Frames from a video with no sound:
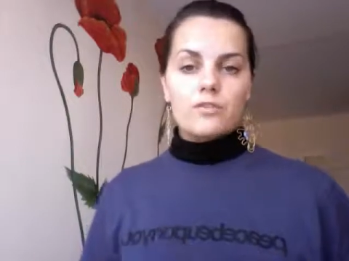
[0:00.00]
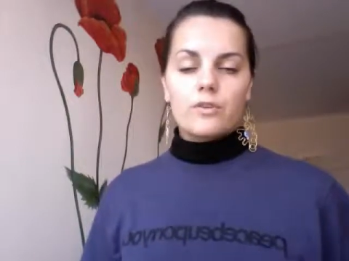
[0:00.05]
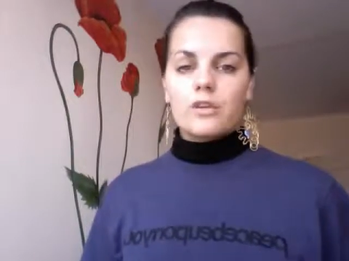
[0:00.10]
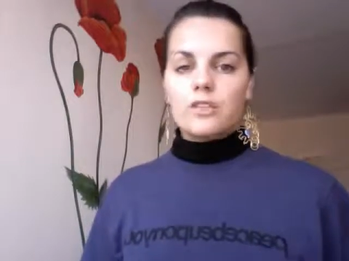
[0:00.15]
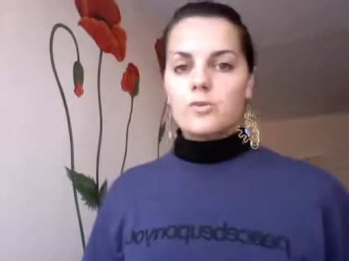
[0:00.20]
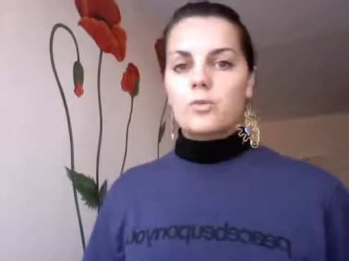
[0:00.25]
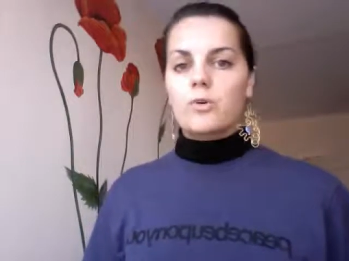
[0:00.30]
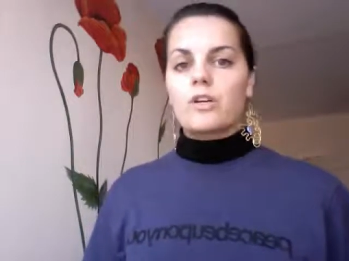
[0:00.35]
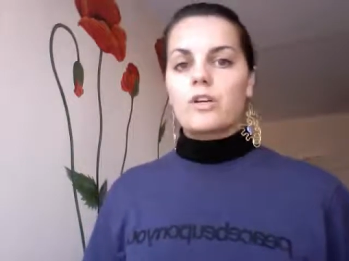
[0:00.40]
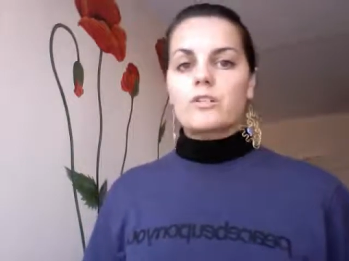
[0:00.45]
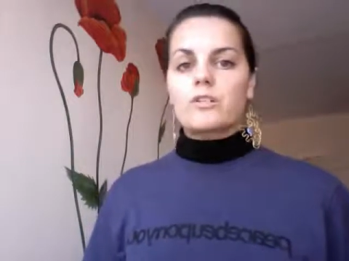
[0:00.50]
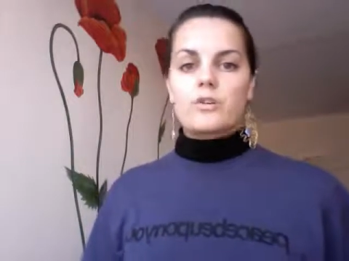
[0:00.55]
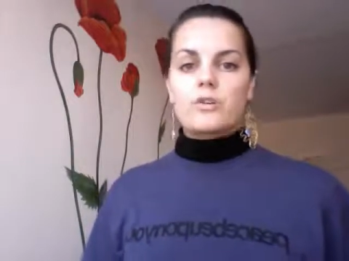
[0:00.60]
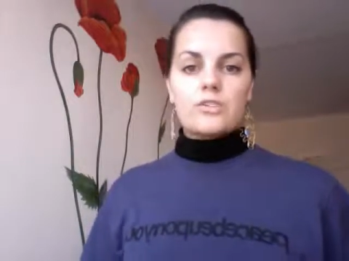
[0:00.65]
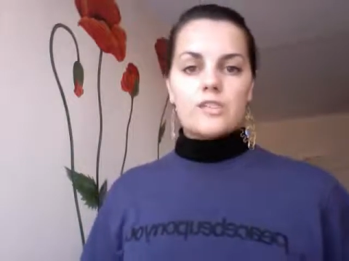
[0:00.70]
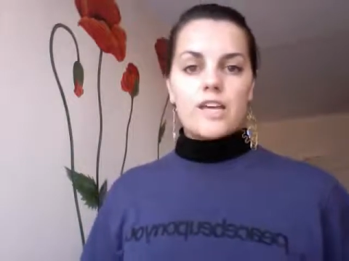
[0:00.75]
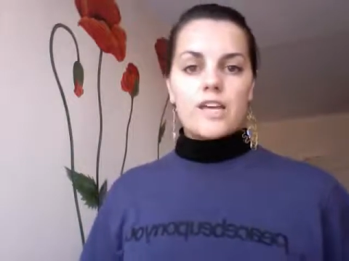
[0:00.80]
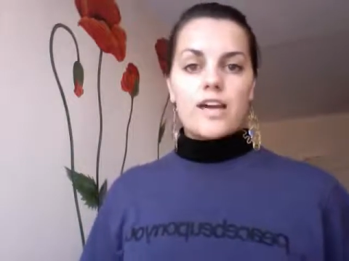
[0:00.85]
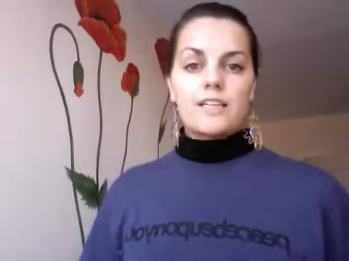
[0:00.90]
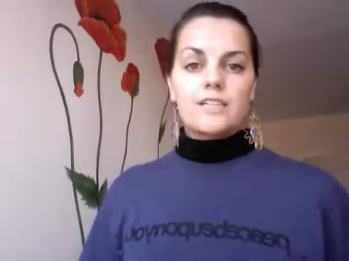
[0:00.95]
express your
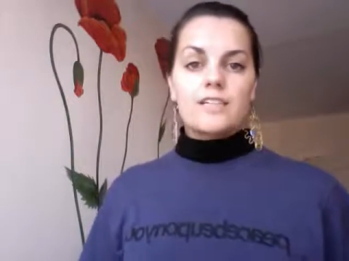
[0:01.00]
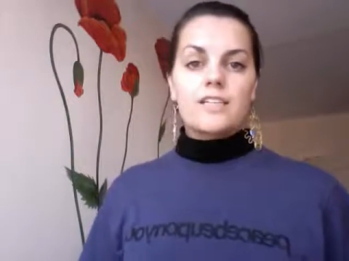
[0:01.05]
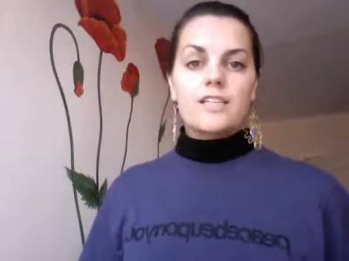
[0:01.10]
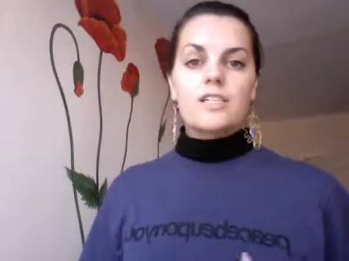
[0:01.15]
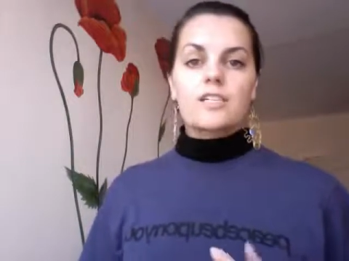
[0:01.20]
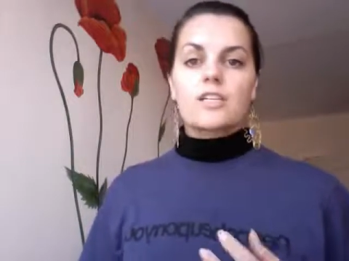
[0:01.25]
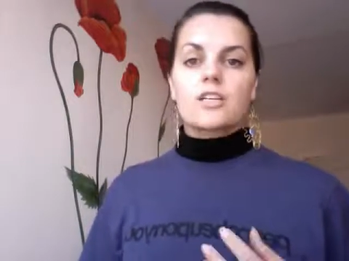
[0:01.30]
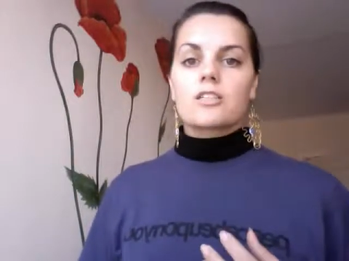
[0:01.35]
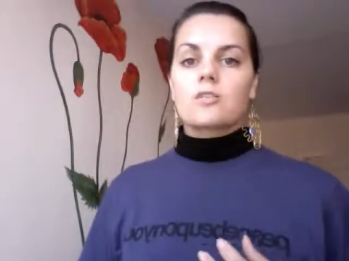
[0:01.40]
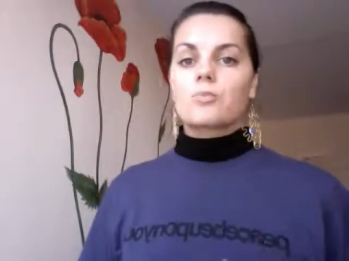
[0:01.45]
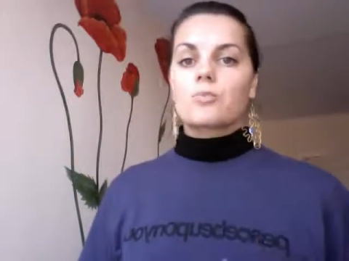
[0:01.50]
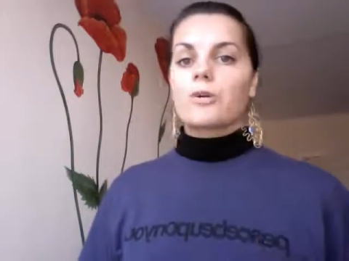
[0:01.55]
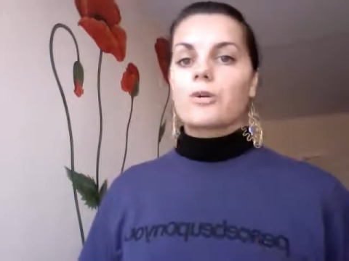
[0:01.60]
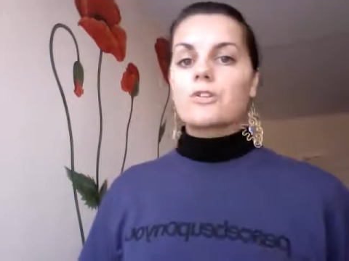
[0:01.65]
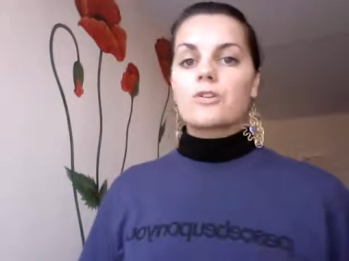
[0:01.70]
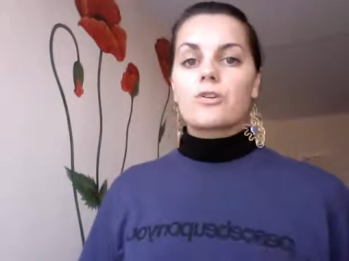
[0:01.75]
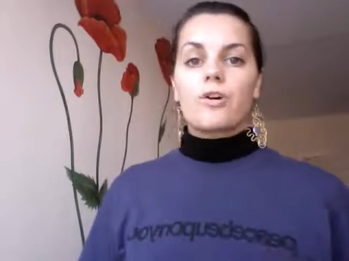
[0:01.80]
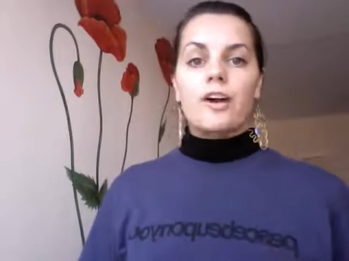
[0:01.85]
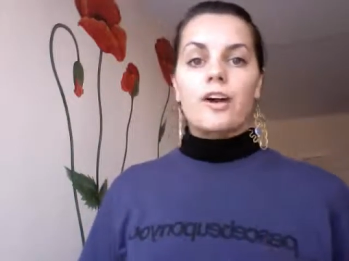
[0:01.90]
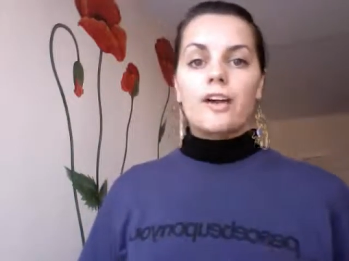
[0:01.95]
sadness,
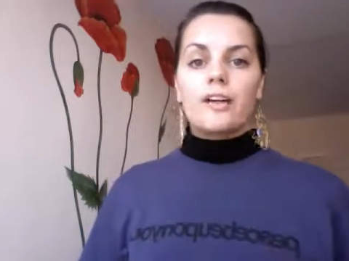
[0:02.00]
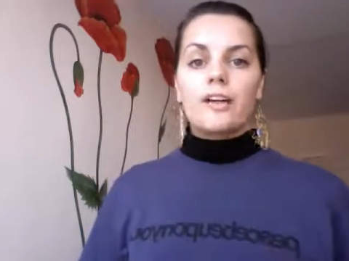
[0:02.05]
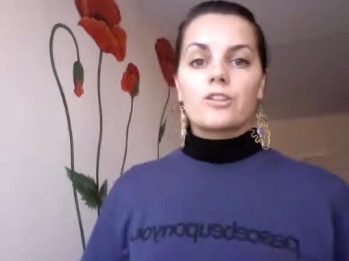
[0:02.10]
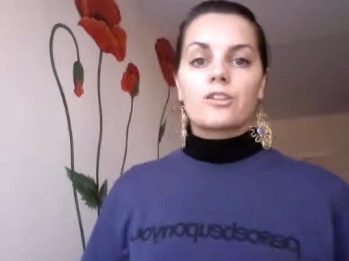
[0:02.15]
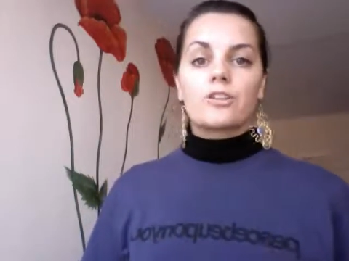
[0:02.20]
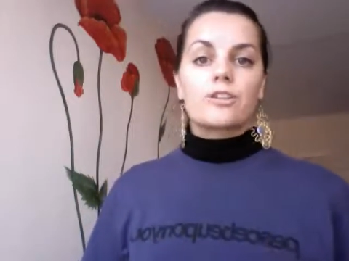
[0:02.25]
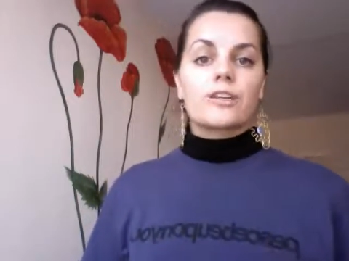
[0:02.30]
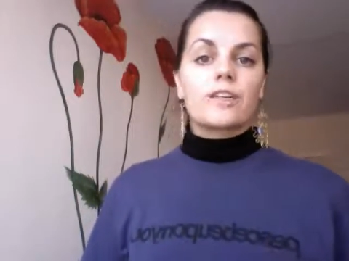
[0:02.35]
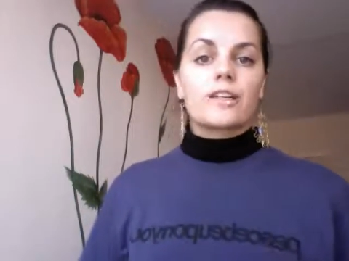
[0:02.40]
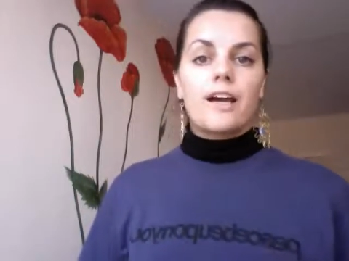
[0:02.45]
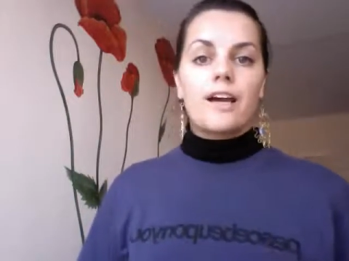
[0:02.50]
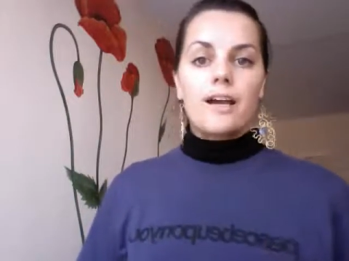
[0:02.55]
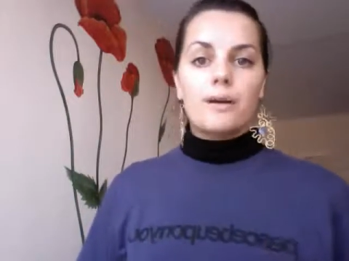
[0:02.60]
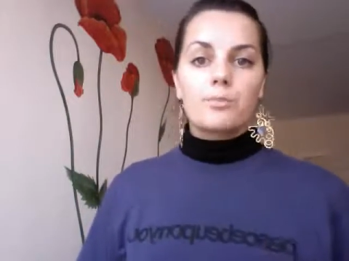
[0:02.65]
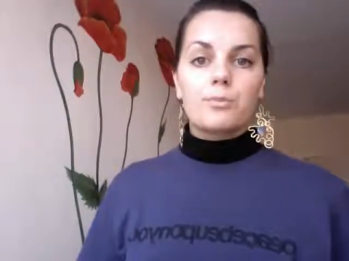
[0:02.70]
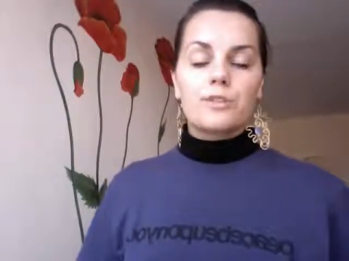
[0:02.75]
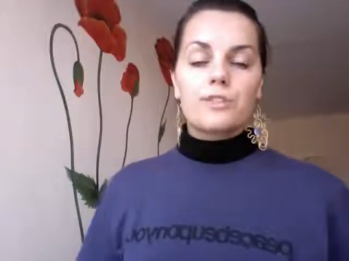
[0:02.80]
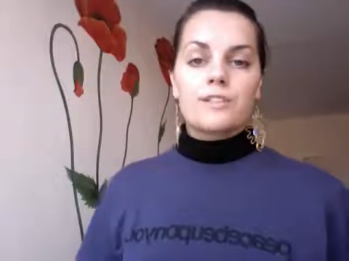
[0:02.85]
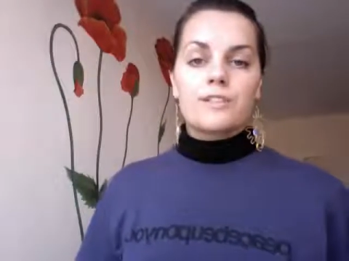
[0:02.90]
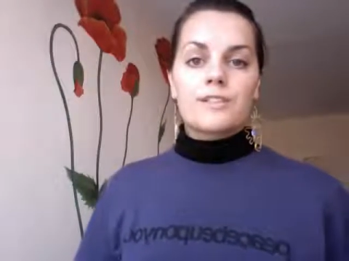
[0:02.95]
express your anger and
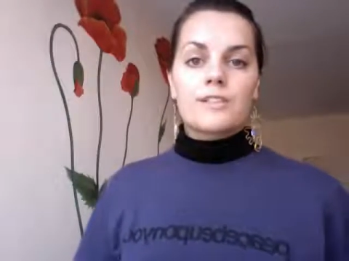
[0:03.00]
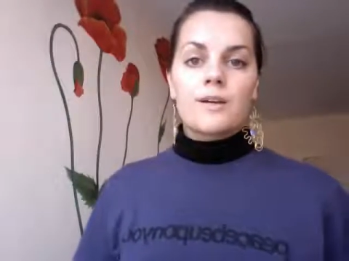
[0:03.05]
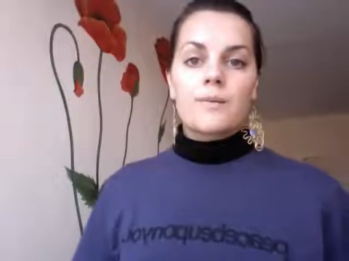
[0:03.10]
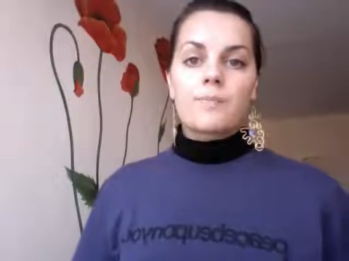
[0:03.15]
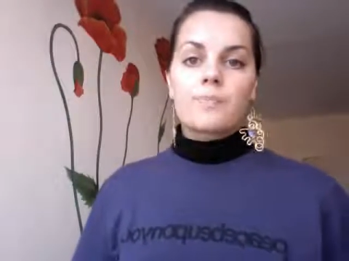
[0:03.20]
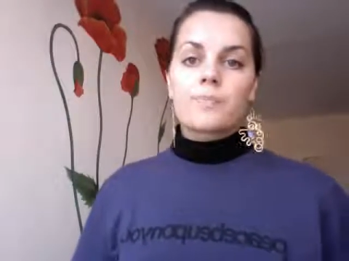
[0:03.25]
happiness.